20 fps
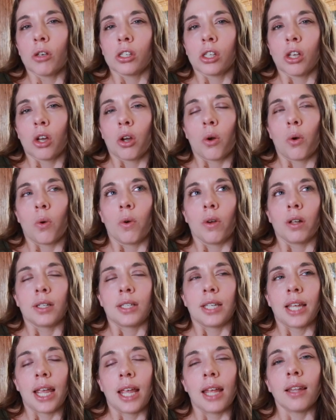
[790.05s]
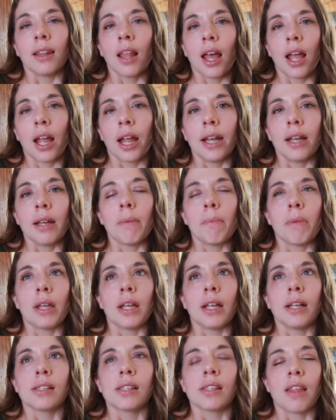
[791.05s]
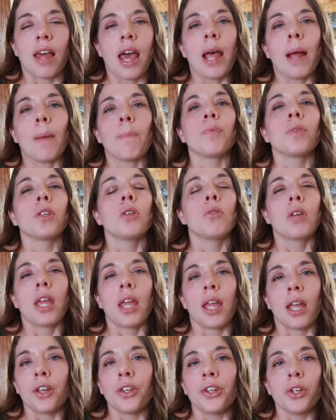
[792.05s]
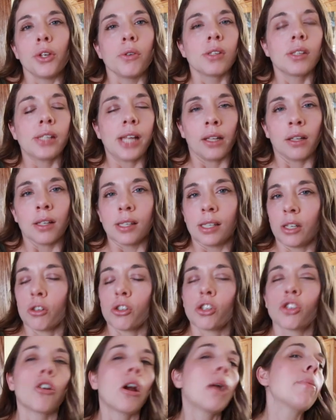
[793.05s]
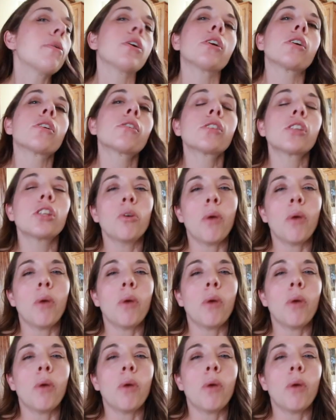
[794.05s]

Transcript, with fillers: So tin line means that you can't use stainless steel scrubbers.